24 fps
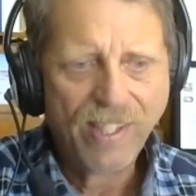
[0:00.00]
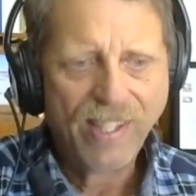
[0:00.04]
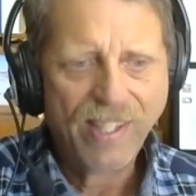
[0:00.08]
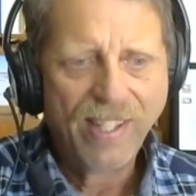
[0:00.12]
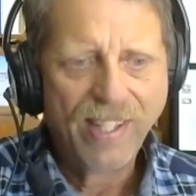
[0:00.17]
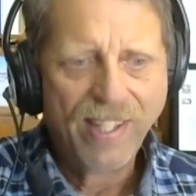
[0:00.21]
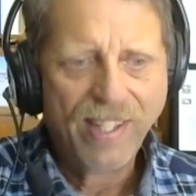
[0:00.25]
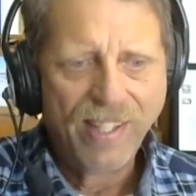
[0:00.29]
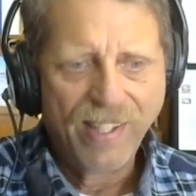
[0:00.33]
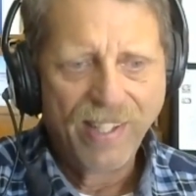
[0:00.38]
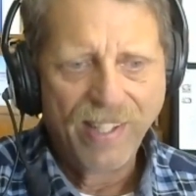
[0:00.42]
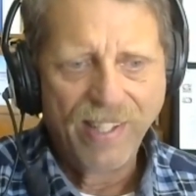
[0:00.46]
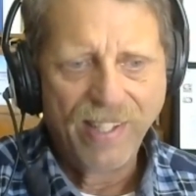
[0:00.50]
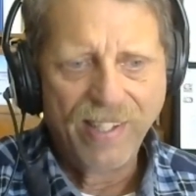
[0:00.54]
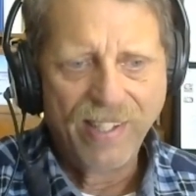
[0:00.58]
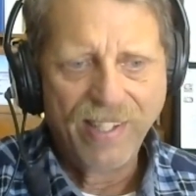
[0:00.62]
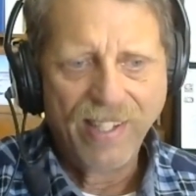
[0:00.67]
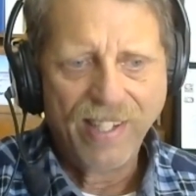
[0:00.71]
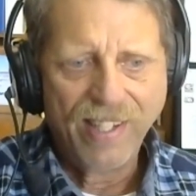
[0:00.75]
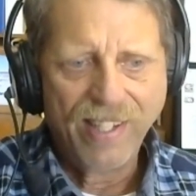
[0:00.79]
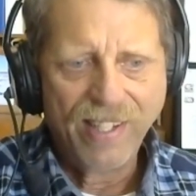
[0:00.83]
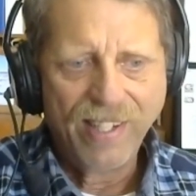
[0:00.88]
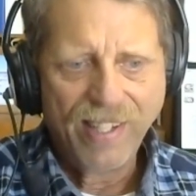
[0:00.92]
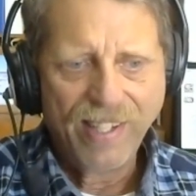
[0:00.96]
And
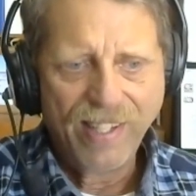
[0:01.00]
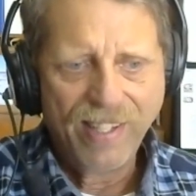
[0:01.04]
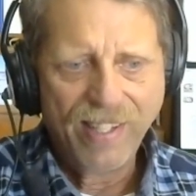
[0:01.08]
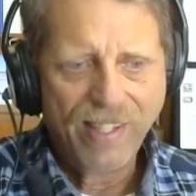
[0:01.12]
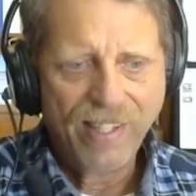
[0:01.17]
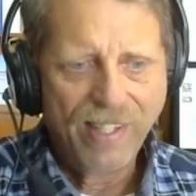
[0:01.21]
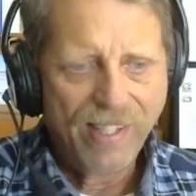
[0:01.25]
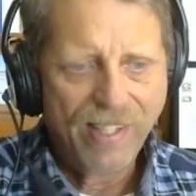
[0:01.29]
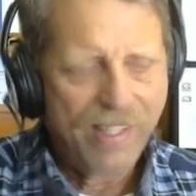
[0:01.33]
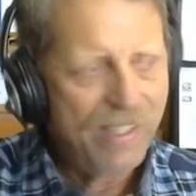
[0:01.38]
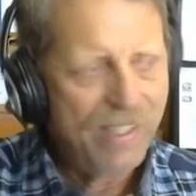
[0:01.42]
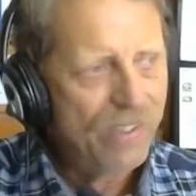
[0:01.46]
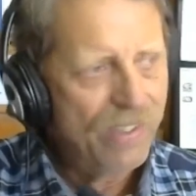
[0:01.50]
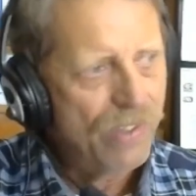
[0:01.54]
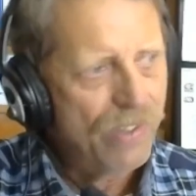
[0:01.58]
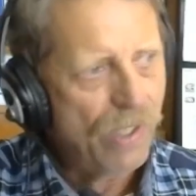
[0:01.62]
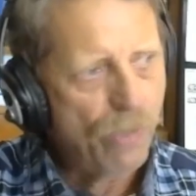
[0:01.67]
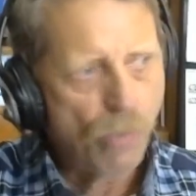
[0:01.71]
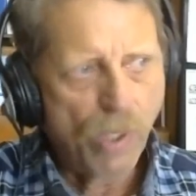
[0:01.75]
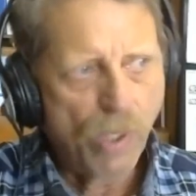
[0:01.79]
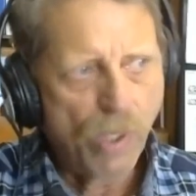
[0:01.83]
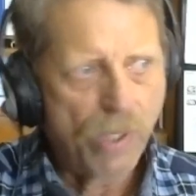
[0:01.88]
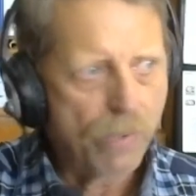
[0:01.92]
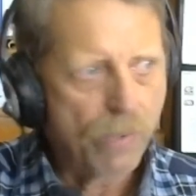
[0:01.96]
he'd said,
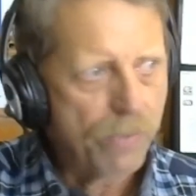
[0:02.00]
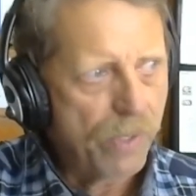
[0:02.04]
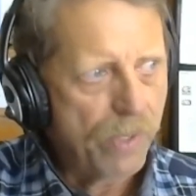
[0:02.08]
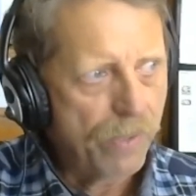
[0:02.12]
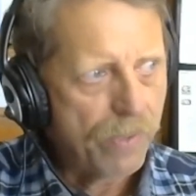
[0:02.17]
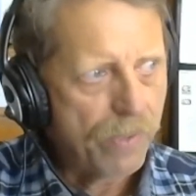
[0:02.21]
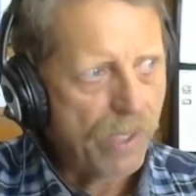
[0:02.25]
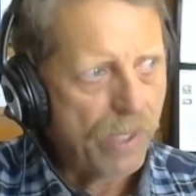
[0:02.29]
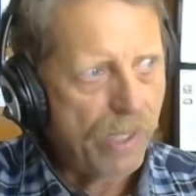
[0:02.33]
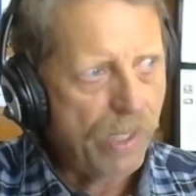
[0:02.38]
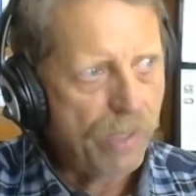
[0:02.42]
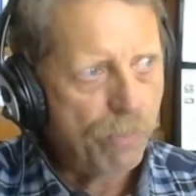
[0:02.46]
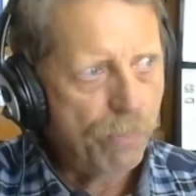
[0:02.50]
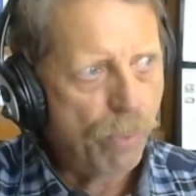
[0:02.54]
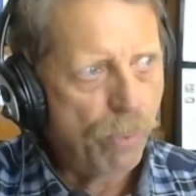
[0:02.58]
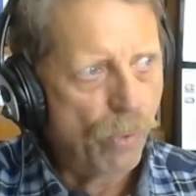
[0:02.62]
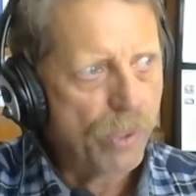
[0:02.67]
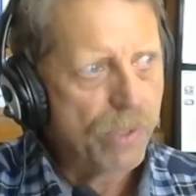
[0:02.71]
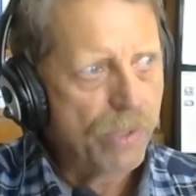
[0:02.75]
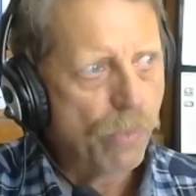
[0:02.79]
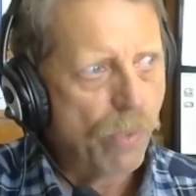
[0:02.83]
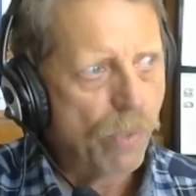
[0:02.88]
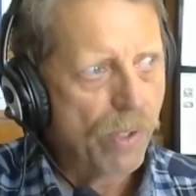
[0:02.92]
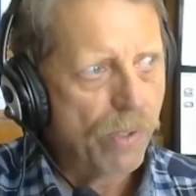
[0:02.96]
well, okay, he'd point to
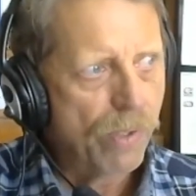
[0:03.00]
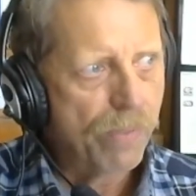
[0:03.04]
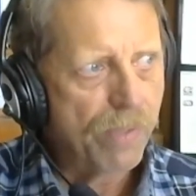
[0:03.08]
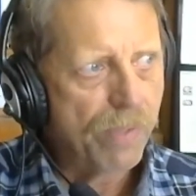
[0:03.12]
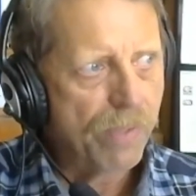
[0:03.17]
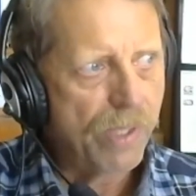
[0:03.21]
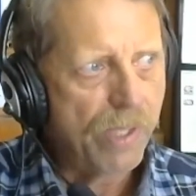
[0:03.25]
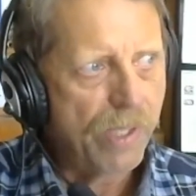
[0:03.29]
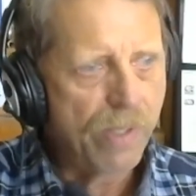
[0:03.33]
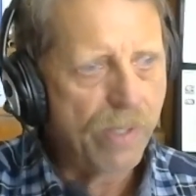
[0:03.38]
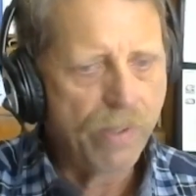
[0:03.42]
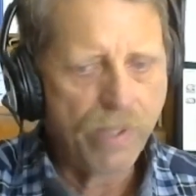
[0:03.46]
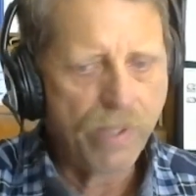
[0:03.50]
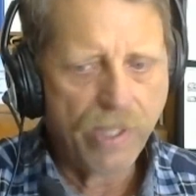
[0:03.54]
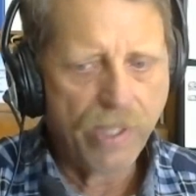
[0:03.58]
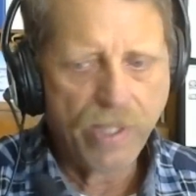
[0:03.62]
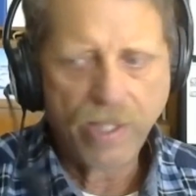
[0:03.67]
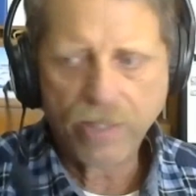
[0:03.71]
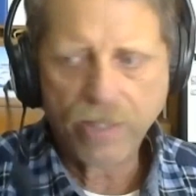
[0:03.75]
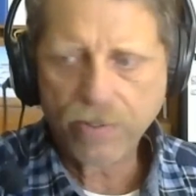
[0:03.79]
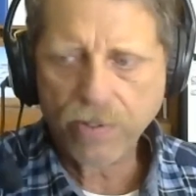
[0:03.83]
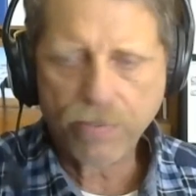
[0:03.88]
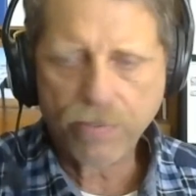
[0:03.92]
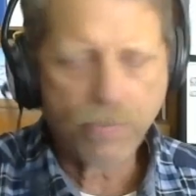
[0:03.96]
one over there, and he'd ask
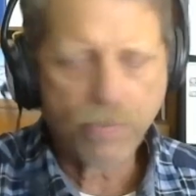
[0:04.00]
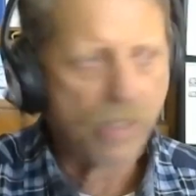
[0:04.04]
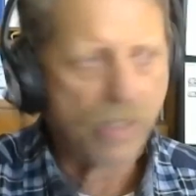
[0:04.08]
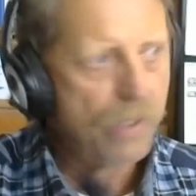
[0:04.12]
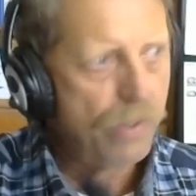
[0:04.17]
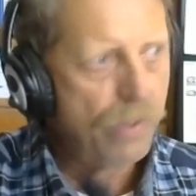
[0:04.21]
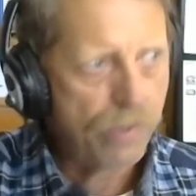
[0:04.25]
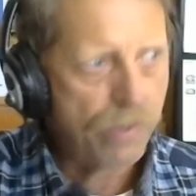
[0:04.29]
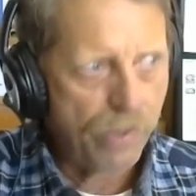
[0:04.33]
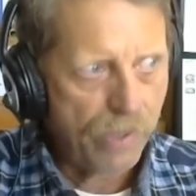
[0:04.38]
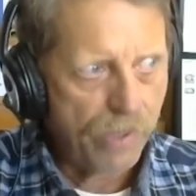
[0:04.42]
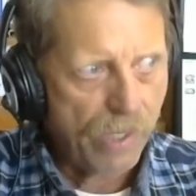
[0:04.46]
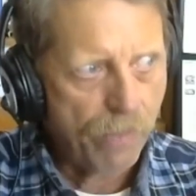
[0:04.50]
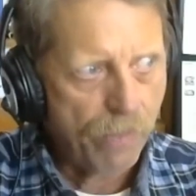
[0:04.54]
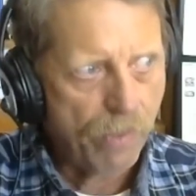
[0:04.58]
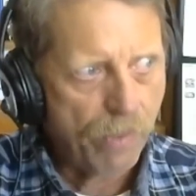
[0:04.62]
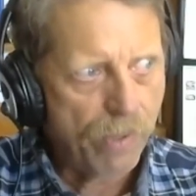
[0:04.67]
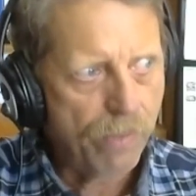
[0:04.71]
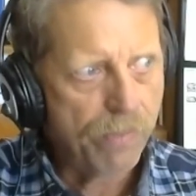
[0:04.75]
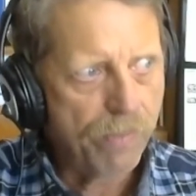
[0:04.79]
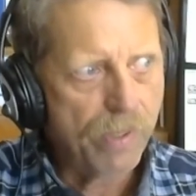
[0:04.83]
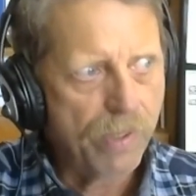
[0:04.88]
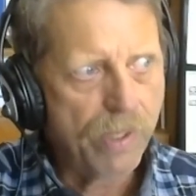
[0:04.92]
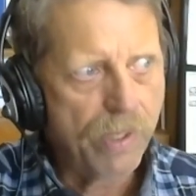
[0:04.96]
his friend, you see that one
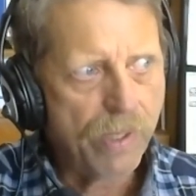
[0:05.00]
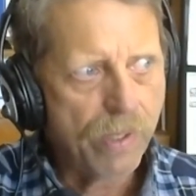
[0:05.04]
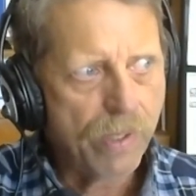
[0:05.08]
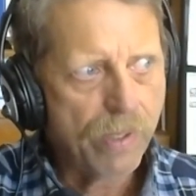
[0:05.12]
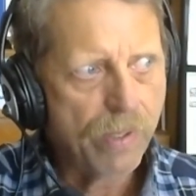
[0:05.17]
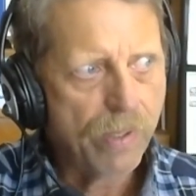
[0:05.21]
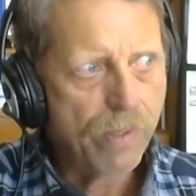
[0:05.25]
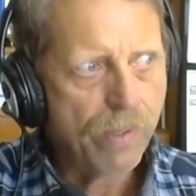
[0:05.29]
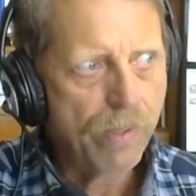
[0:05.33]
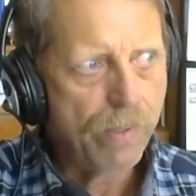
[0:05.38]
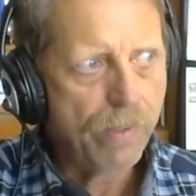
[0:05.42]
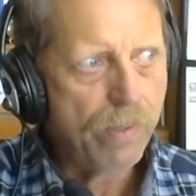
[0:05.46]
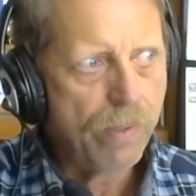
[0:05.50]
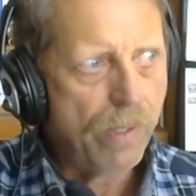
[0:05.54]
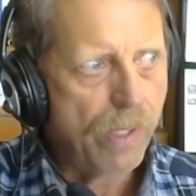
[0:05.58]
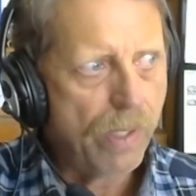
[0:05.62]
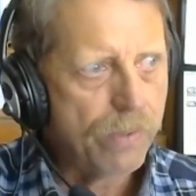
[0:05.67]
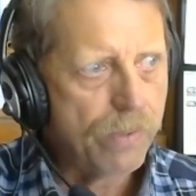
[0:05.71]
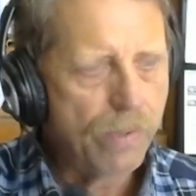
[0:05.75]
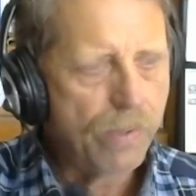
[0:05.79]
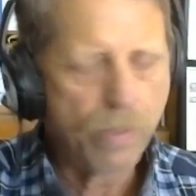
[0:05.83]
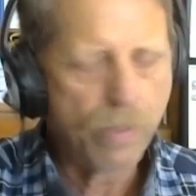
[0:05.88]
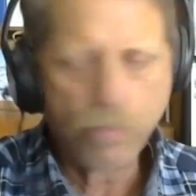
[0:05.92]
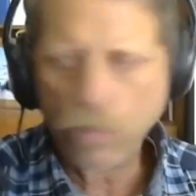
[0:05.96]
over there? Yeah, I see
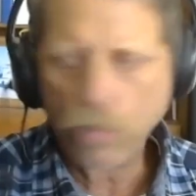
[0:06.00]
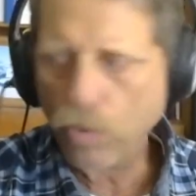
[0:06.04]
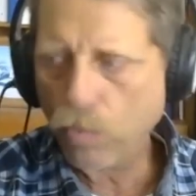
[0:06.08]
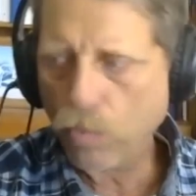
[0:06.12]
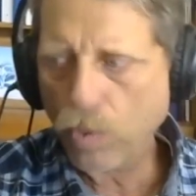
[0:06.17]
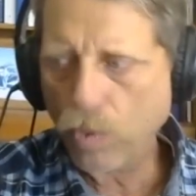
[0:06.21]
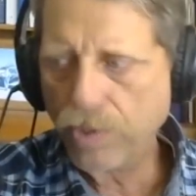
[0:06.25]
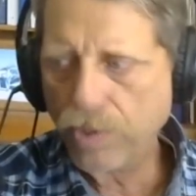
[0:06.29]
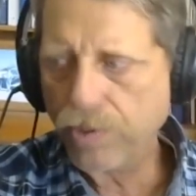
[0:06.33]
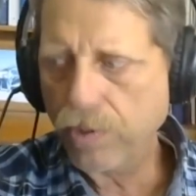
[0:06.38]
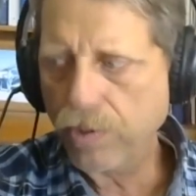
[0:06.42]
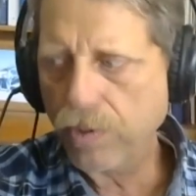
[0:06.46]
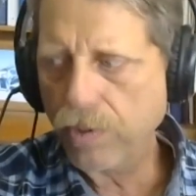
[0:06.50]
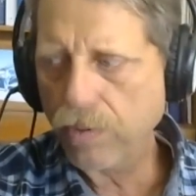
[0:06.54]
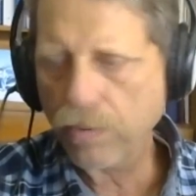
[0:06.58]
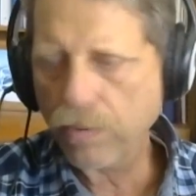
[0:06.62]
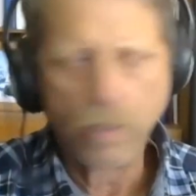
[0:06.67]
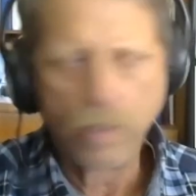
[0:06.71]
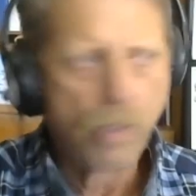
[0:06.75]
him. Well, what's he doing?